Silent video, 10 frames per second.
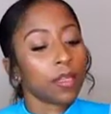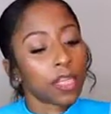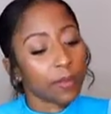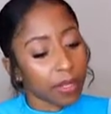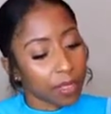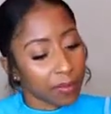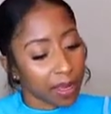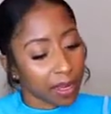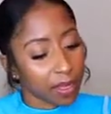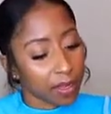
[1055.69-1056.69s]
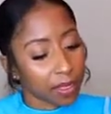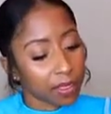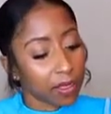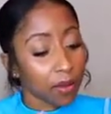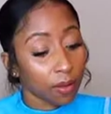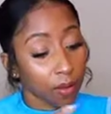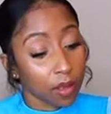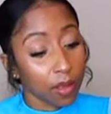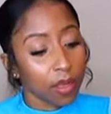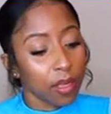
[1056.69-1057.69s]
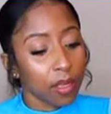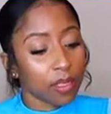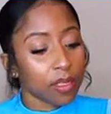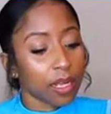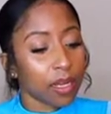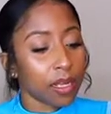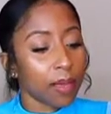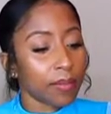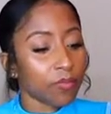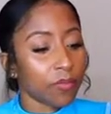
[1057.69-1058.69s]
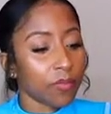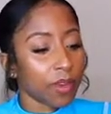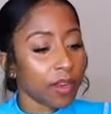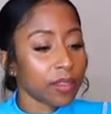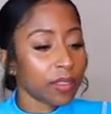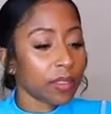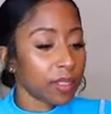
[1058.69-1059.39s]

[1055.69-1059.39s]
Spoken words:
Let me get the back of this. So 10 of Cups in reverse,